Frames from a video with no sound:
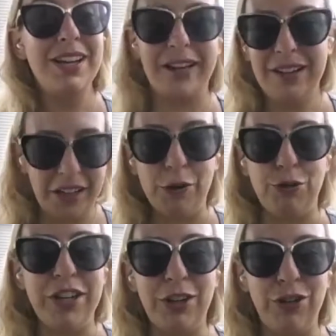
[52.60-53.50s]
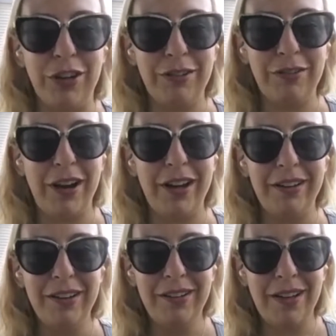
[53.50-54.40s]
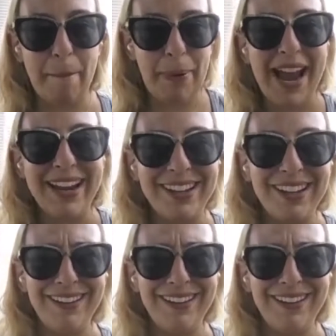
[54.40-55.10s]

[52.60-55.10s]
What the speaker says: like a contradiction, right? A bank